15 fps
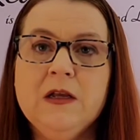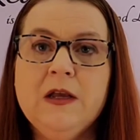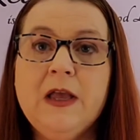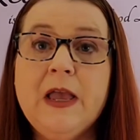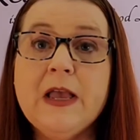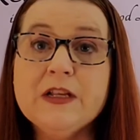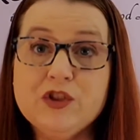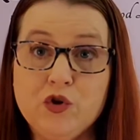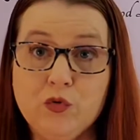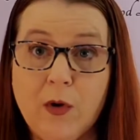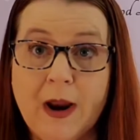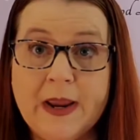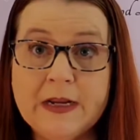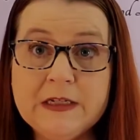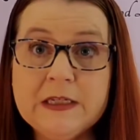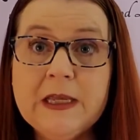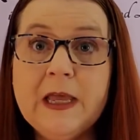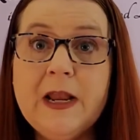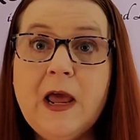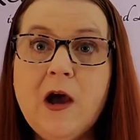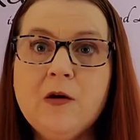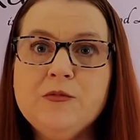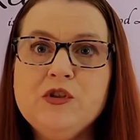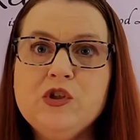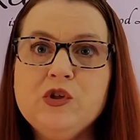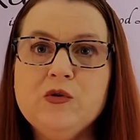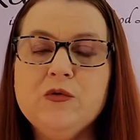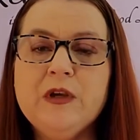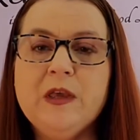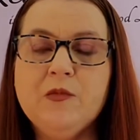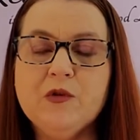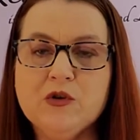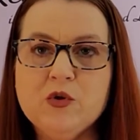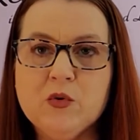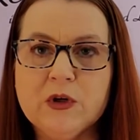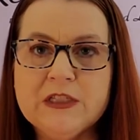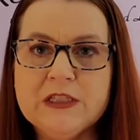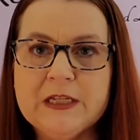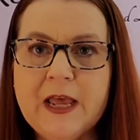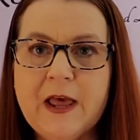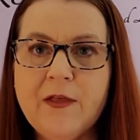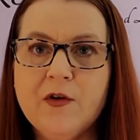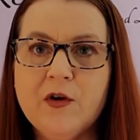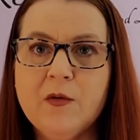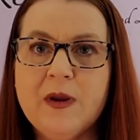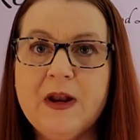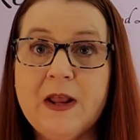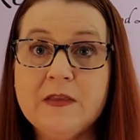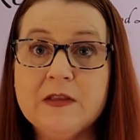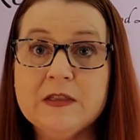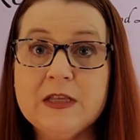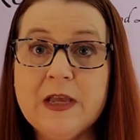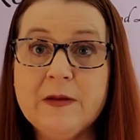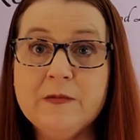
is great. It helps you keep your story together, but at the same